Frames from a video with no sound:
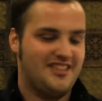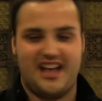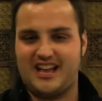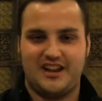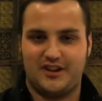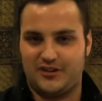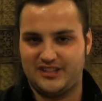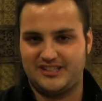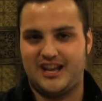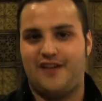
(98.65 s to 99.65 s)
that kind of
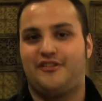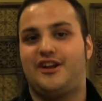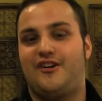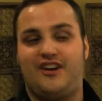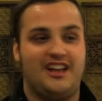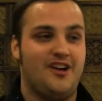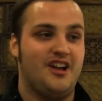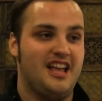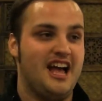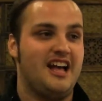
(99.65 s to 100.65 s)
girly stuff,
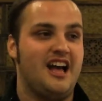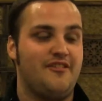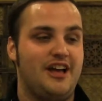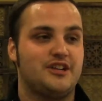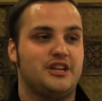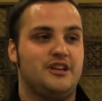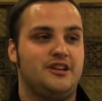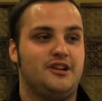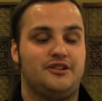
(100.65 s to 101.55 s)
yeah, I've actually,